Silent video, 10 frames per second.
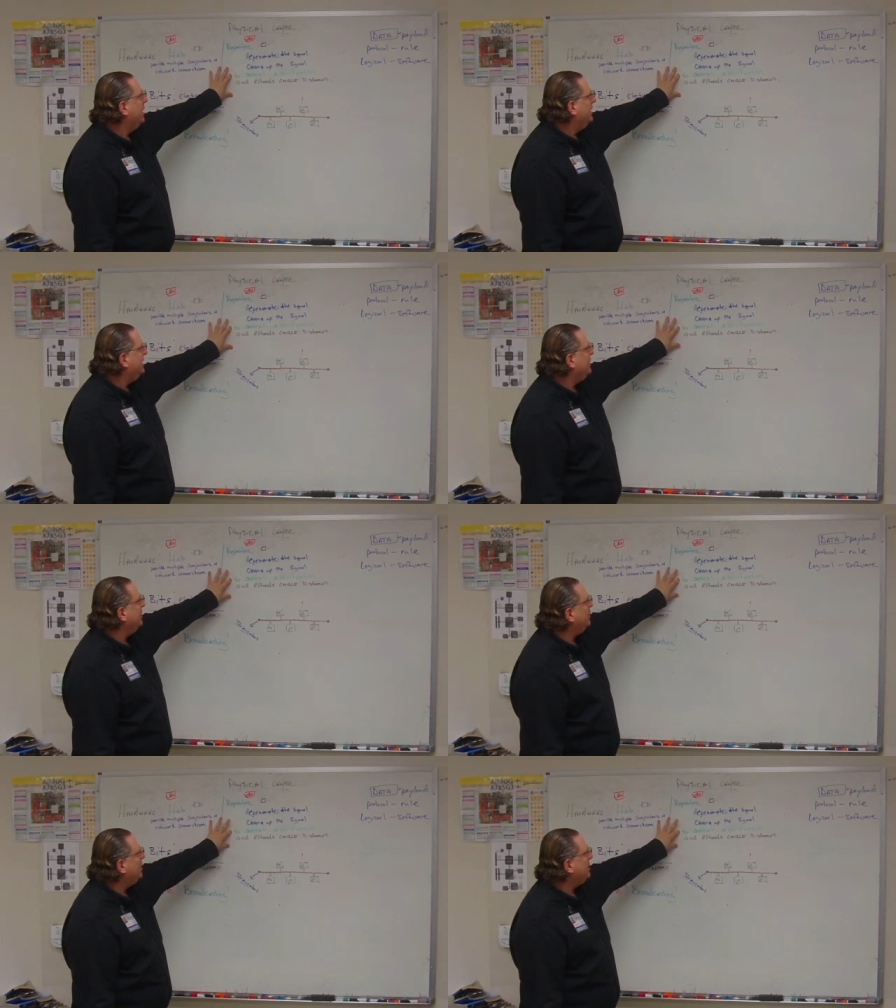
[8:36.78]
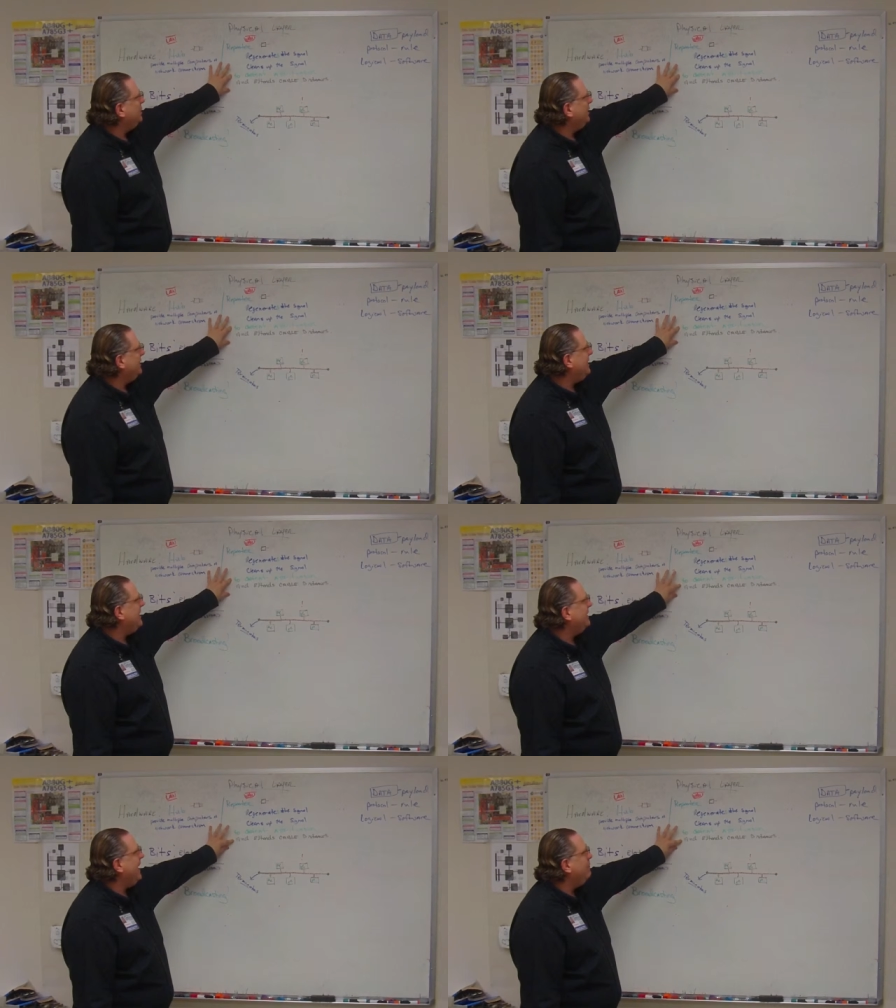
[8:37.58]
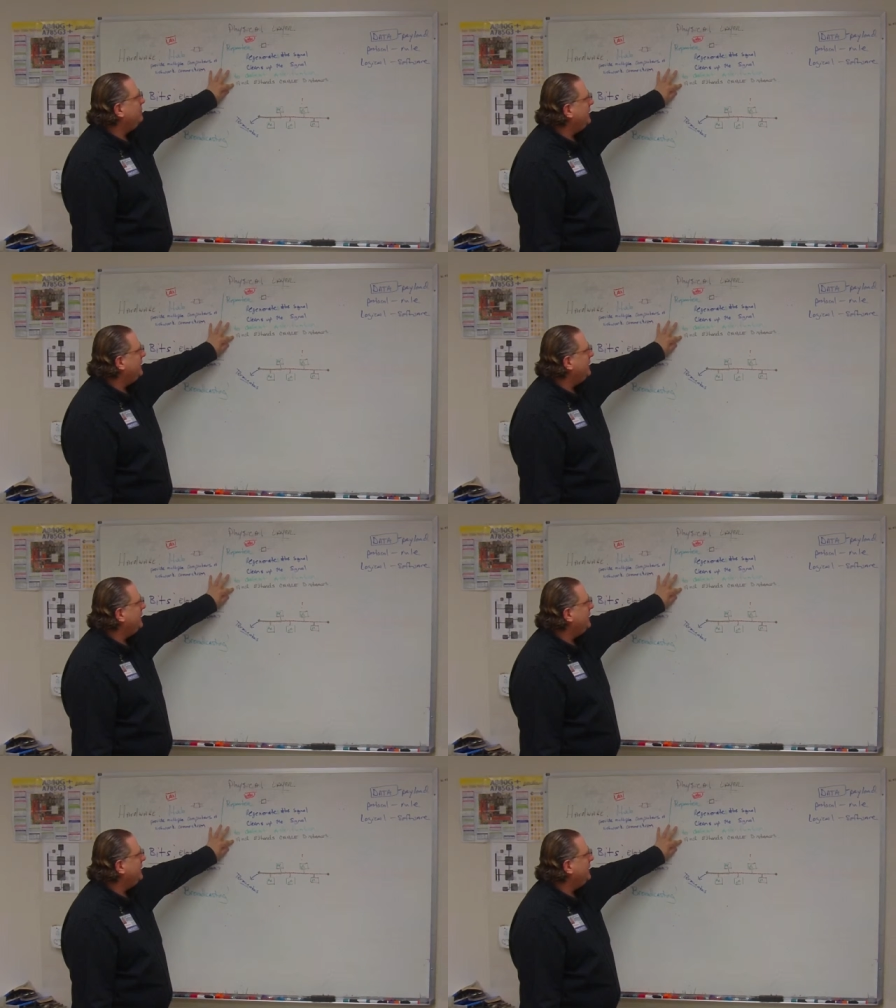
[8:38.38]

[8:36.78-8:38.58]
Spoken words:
So in order to extend cable